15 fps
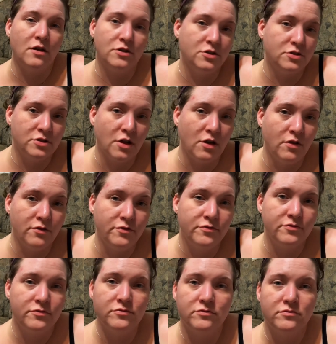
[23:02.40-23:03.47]
tell
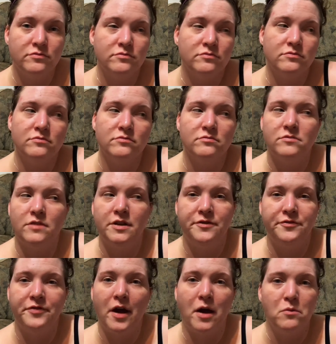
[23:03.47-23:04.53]
yourself
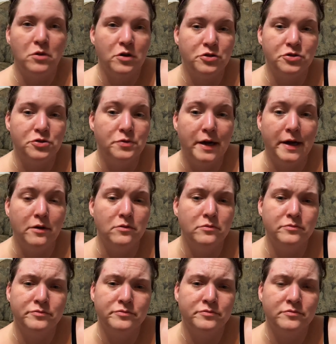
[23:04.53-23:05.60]
if that were true now?